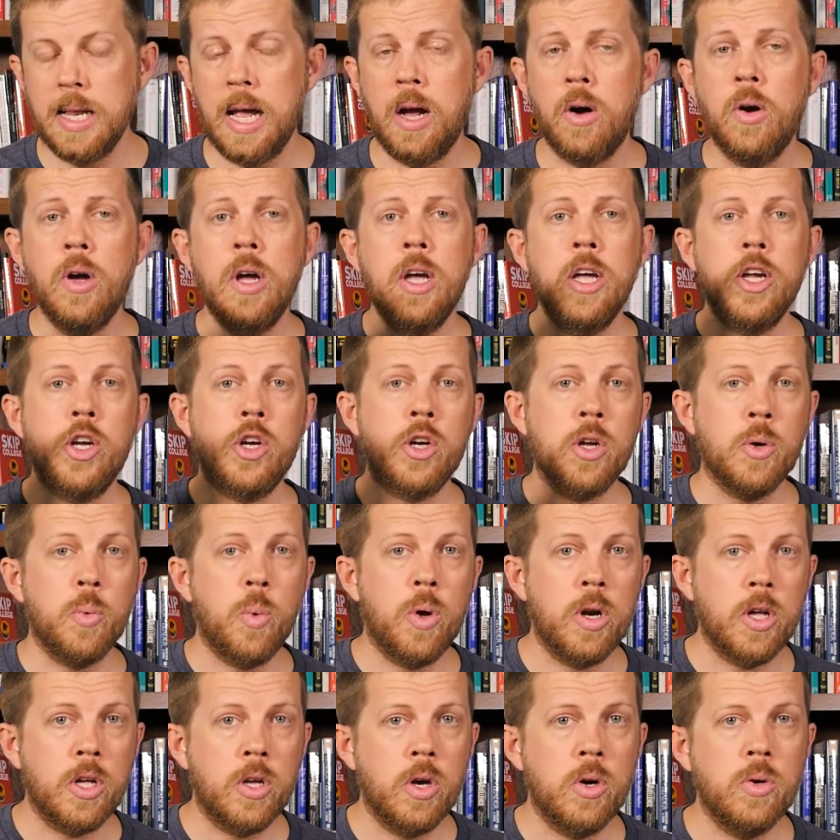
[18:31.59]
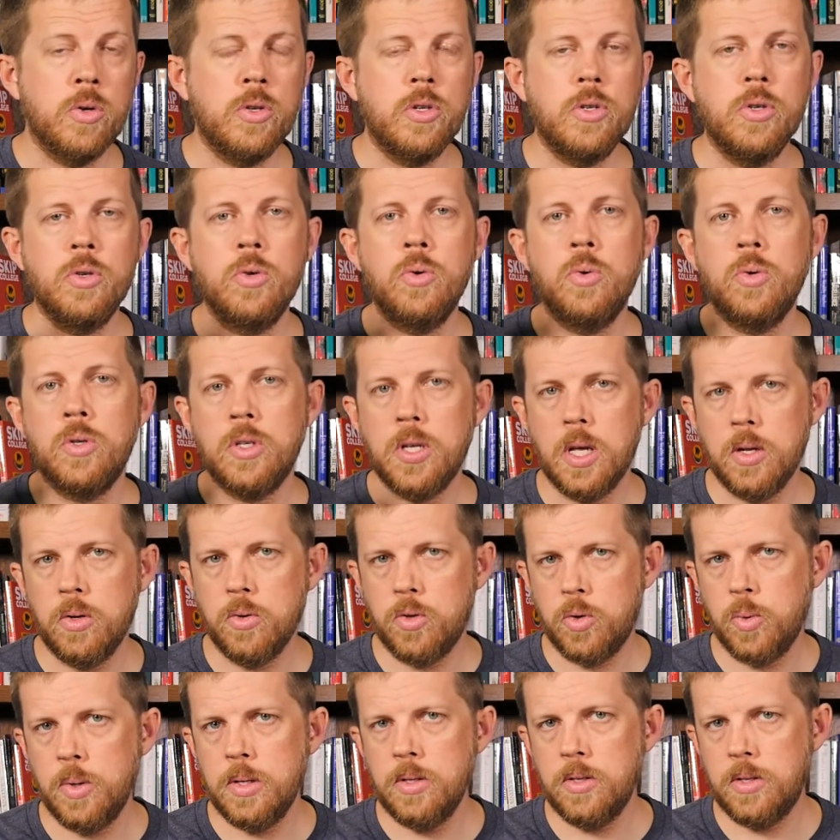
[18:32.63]
Now, you're going to want to go to
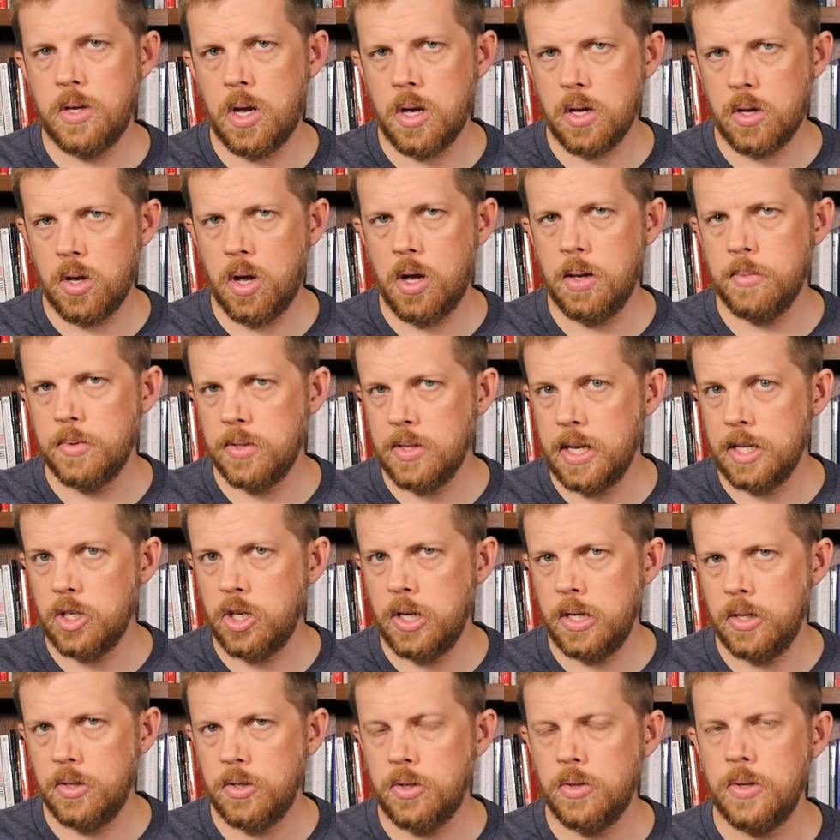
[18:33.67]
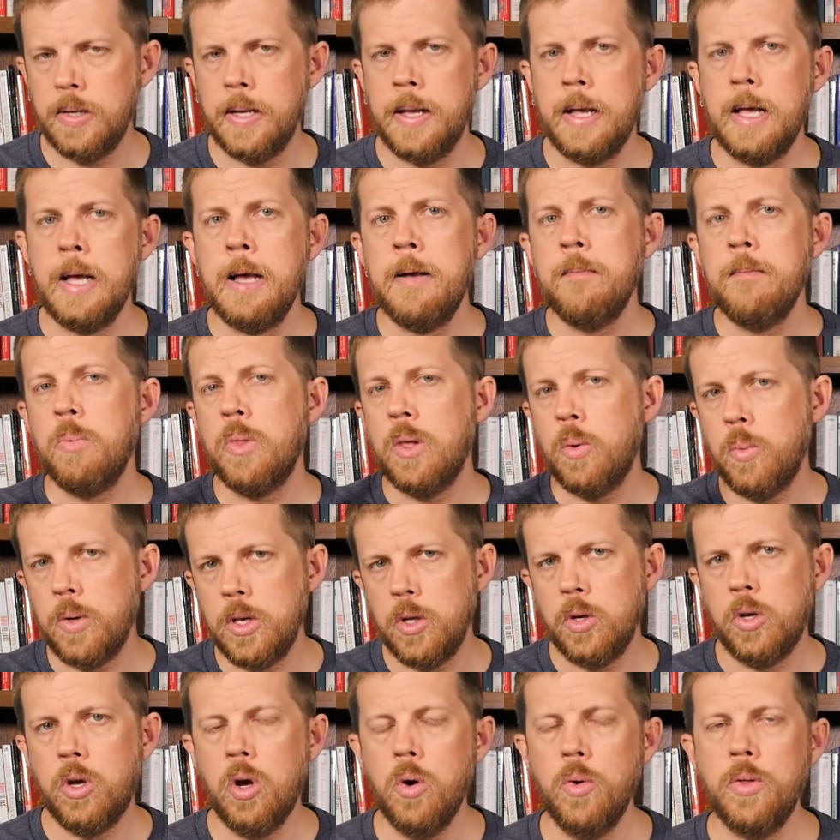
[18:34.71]
tuttletwins.com/history, and when
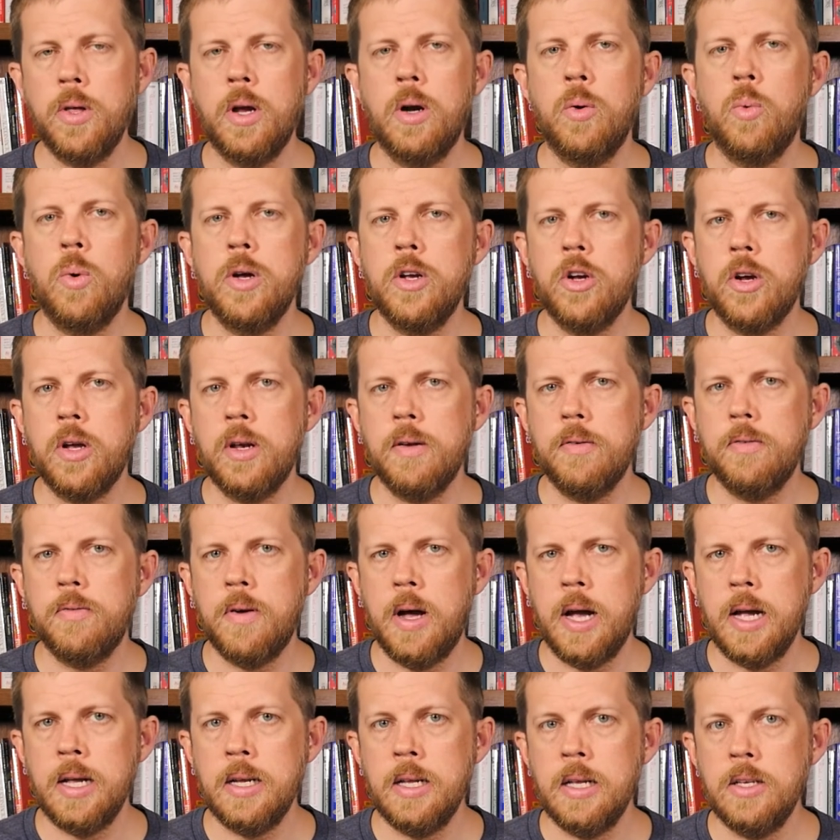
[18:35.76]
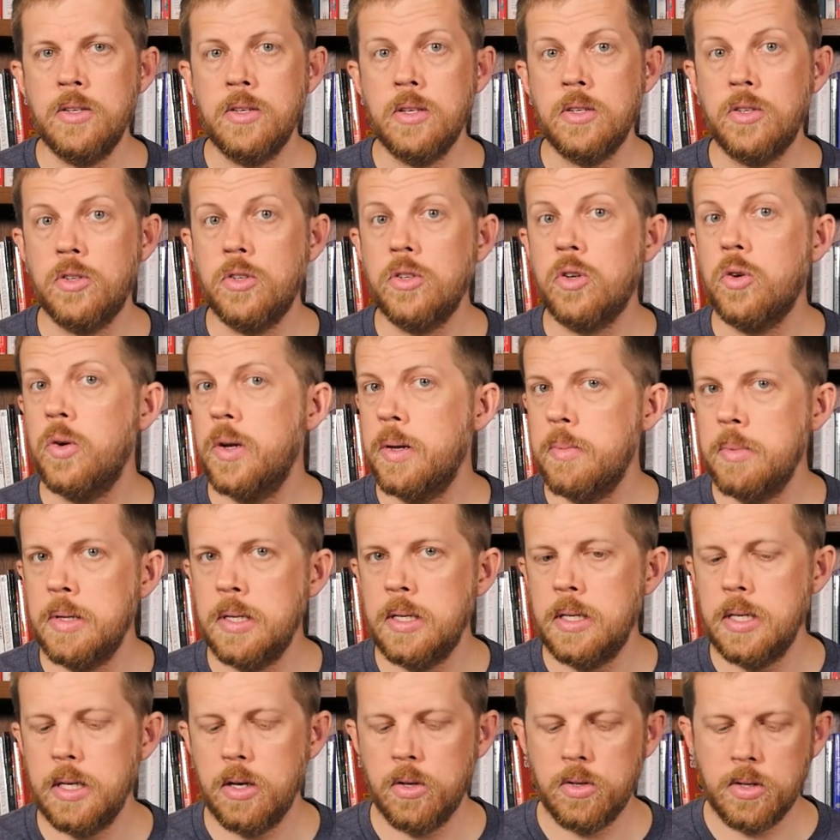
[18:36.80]
you go there, what you're going to find is a
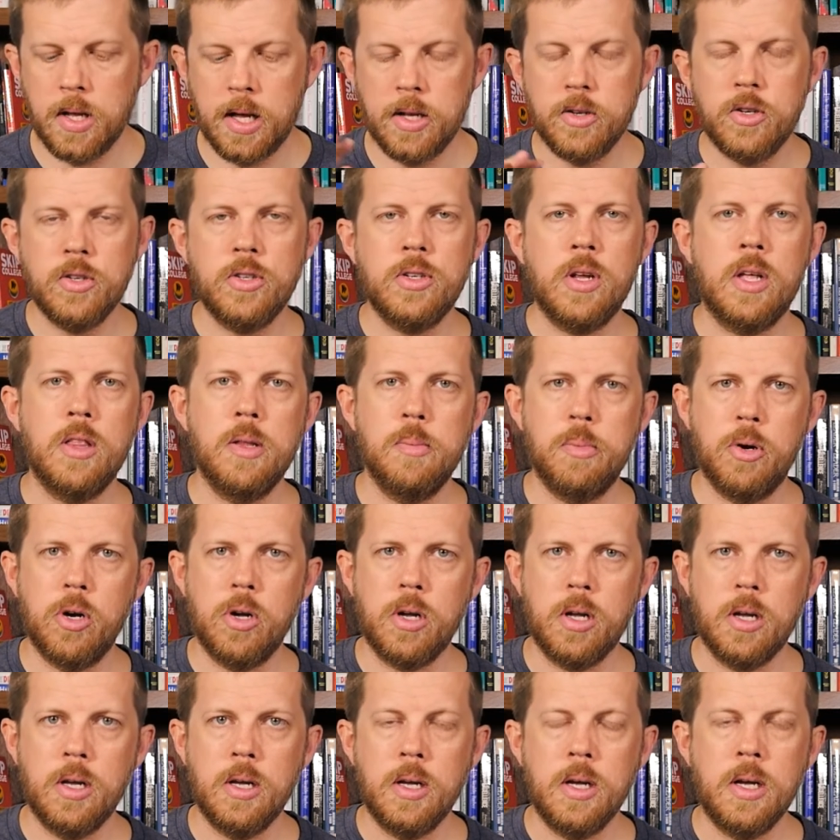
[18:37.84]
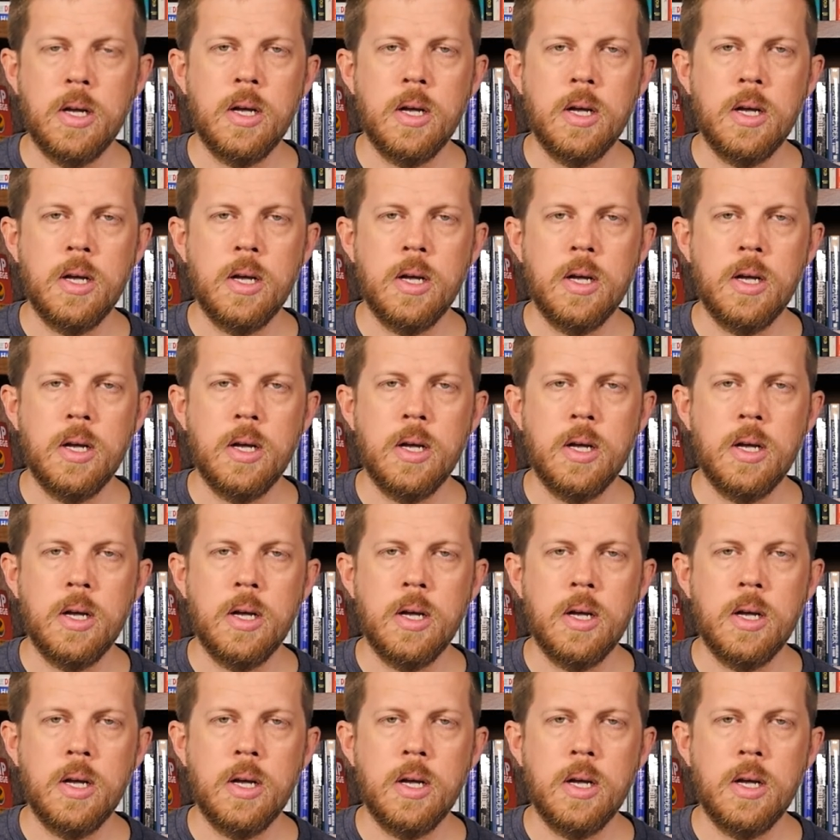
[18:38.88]
screaming deal, not just on the book,